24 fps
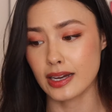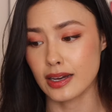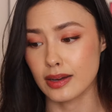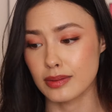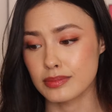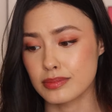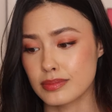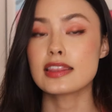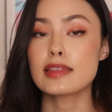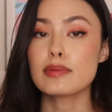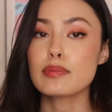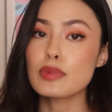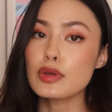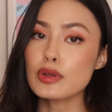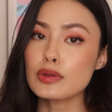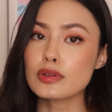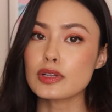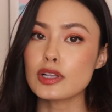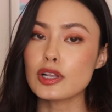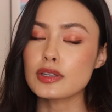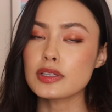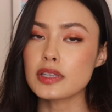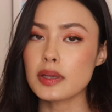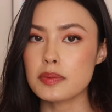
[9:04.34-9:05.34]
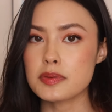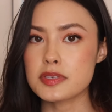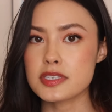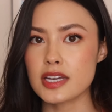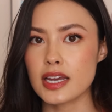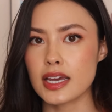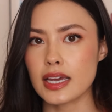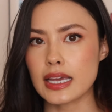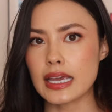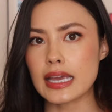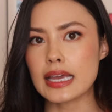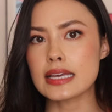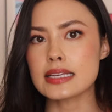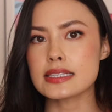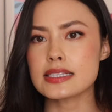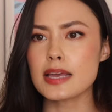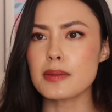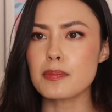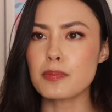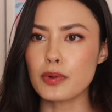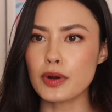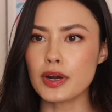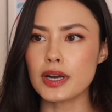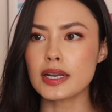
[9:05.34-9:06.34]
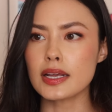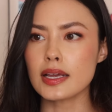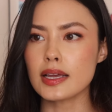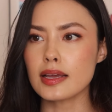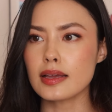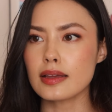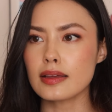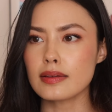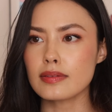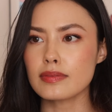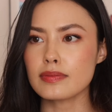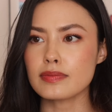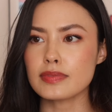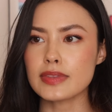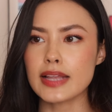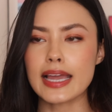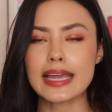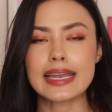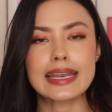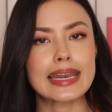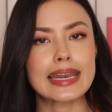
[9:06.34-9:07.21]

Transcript: them. The Mood Glow lipstick is a pretty like